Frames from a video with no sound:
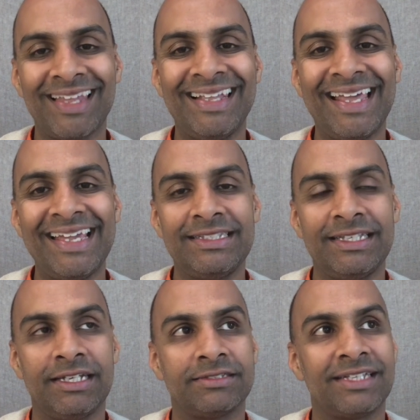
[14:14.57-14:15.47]

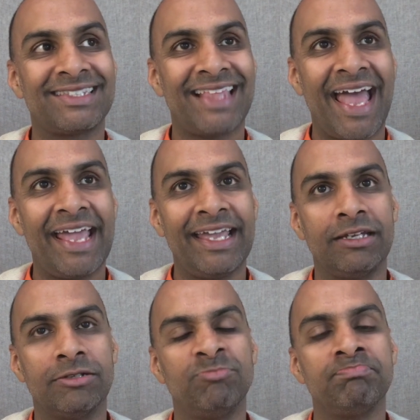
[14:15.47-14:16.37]
Laziness, that's the
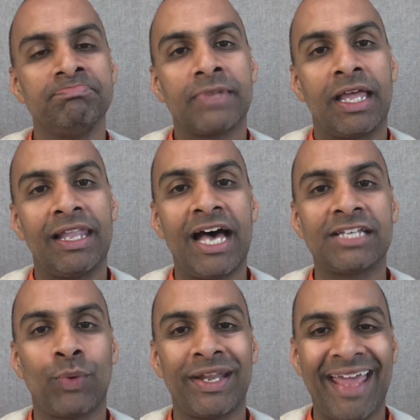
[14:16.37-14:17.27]
A.
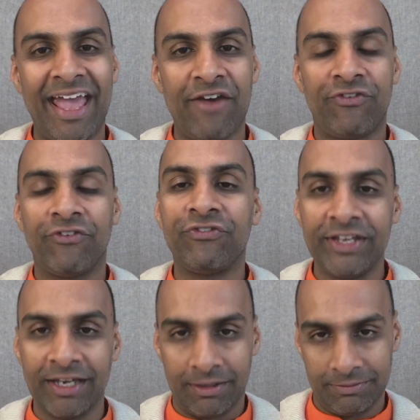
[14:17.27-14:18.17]
Last one, F,
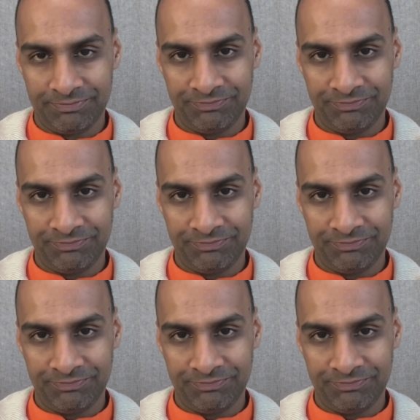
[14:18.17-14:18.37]
fear.